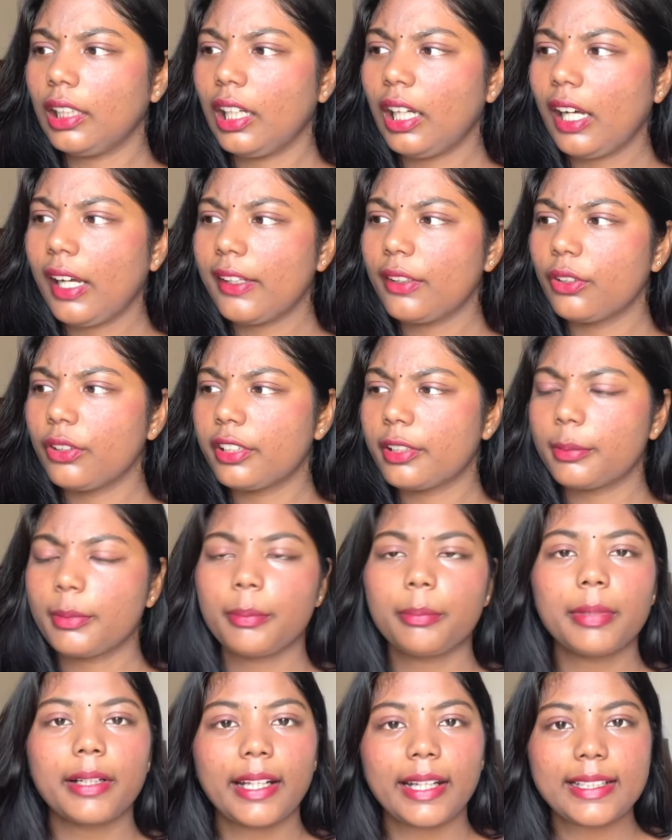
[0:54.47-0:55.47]
i don't
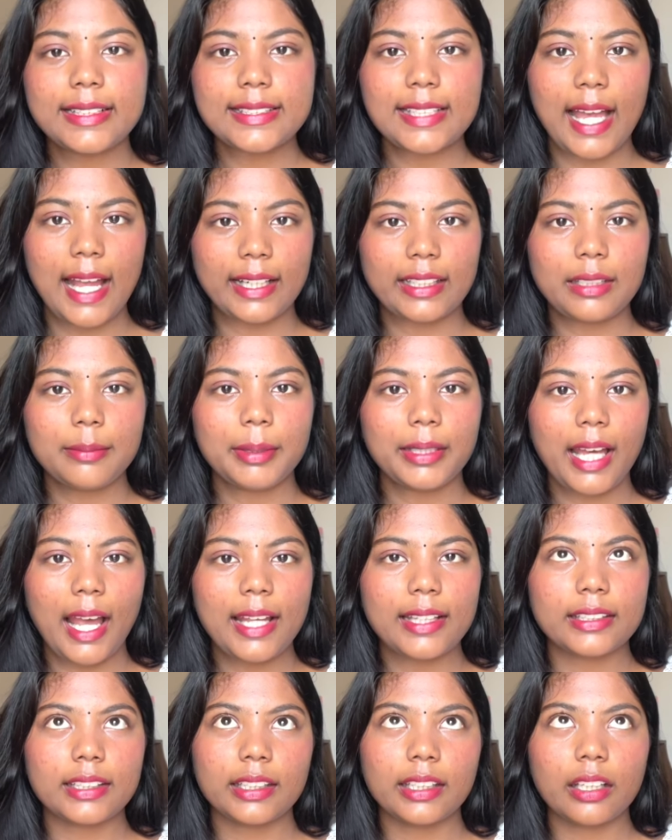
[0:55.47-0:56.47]
remember exactly but
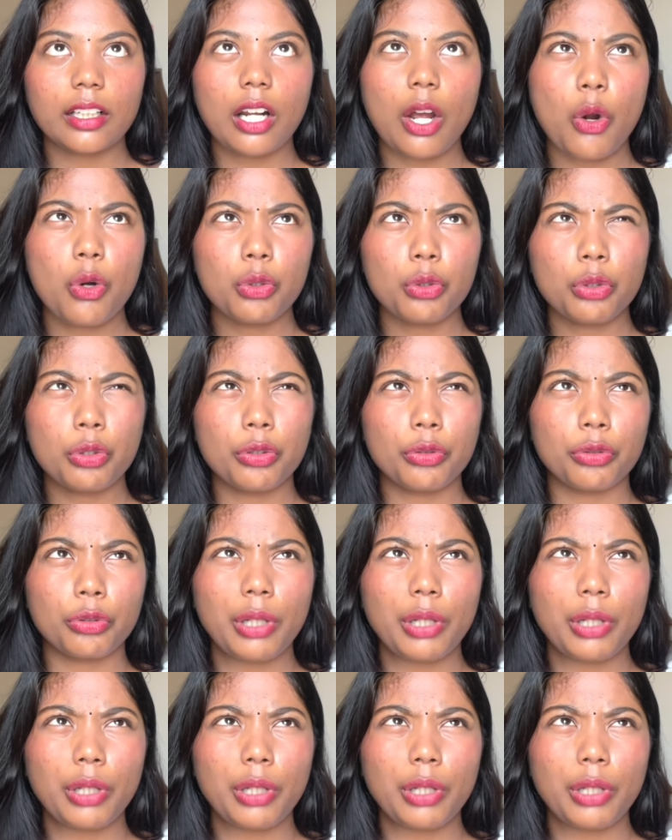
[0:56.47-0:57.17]
i think around